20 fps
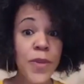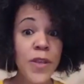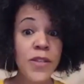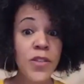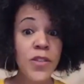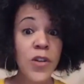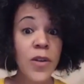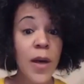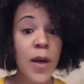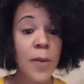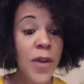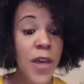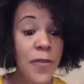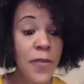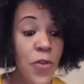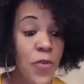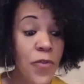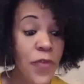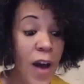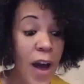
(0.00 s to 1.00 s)
So I'm gonna give
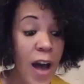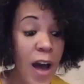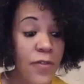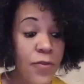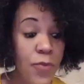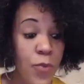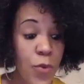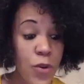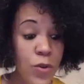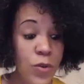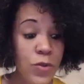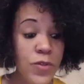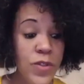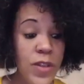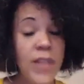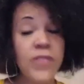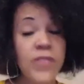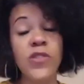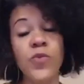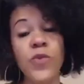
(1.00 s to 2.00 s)
you five words, and
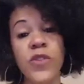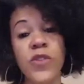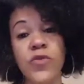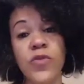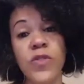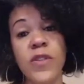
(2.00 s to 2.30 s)
I just want you